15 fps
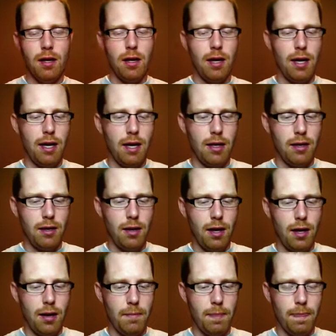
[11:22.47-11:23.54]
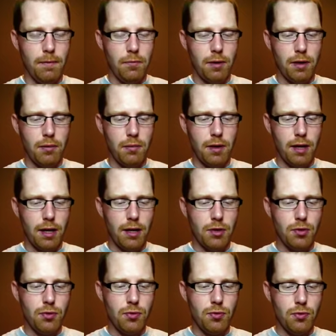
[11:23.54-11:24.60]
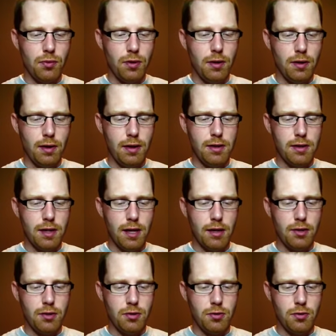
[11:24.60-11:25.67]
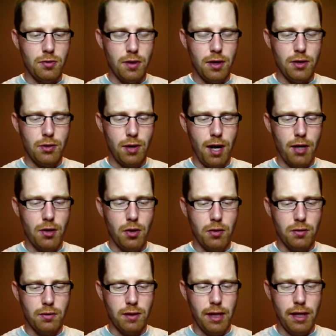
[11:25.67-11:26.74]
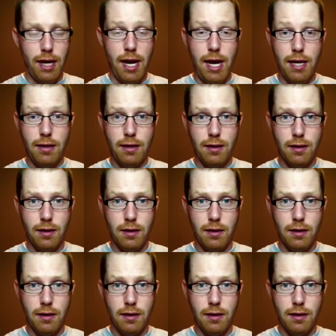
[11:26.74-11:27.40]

And what I can do is get to a draw note, like 8,